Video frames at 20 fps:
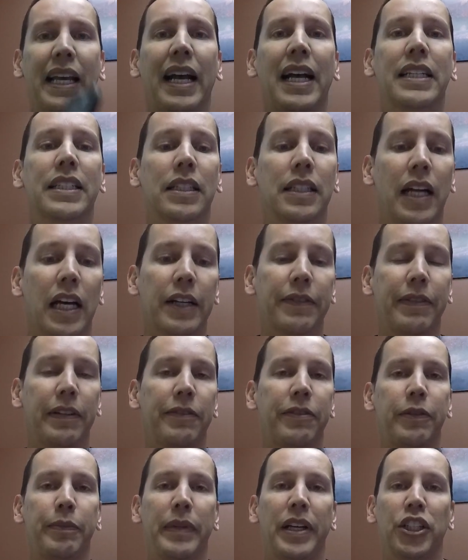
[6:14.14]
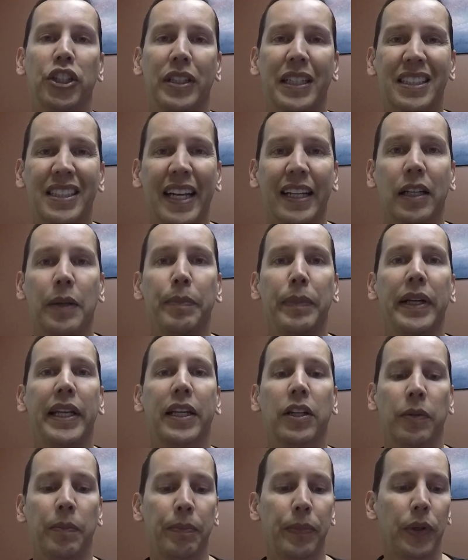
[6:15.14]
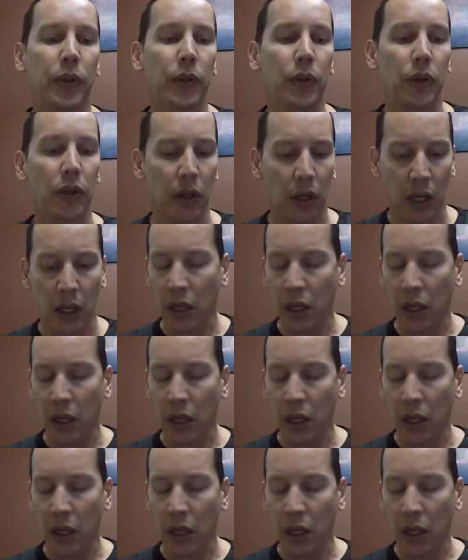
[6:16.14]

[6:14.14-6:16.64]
has a lot of information. It's like a mini computer.